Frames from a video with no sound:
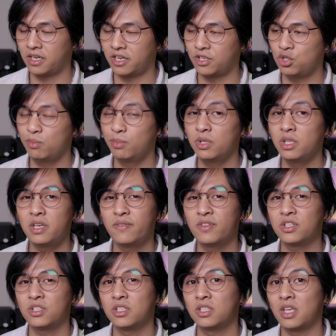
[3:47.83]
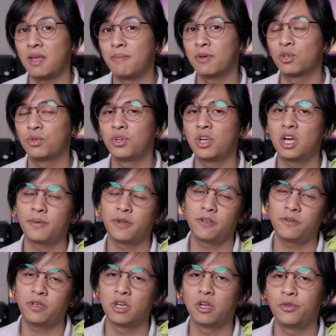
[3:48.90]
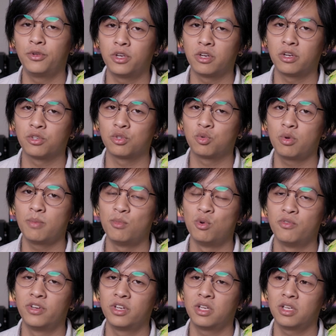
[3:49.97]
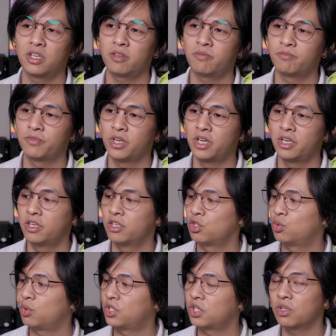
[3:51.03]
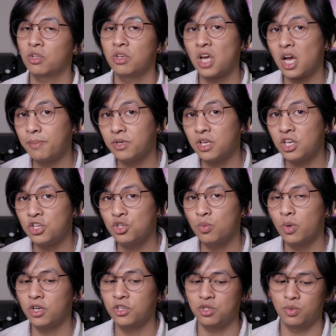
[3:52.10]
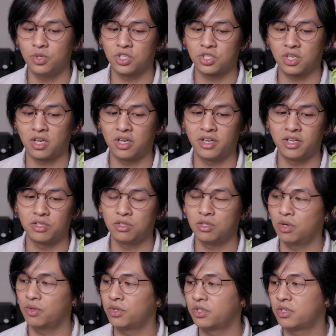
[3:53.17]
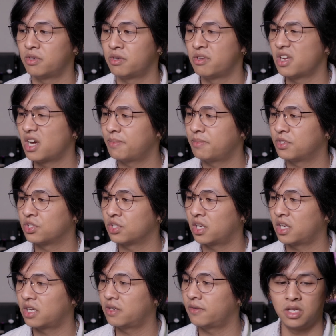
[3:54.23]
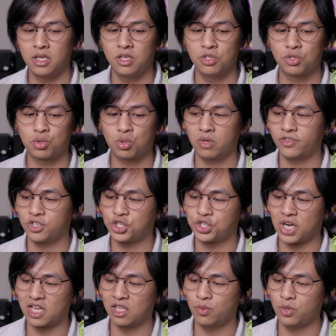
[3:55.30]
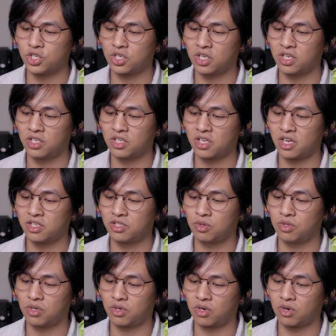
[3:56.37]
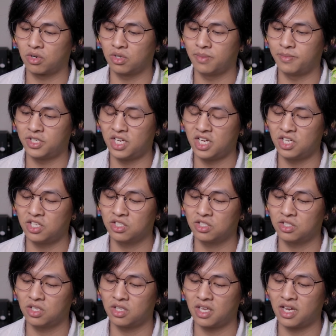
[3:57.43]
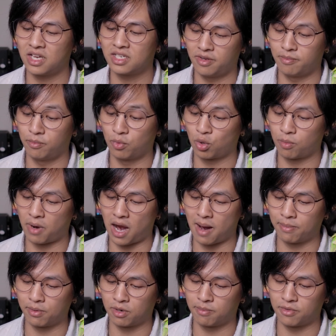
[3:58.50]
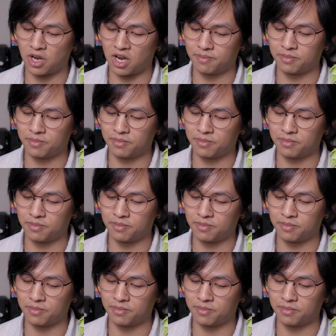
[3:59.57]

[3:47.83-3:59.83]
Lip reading: I do believe this is a metal knob, and you know, you can also remove it and switch out the knob in case you want to, which is kind of nice. Though the knob design is sort of a shallowish kind of design, so there are limitations to that. More popular knob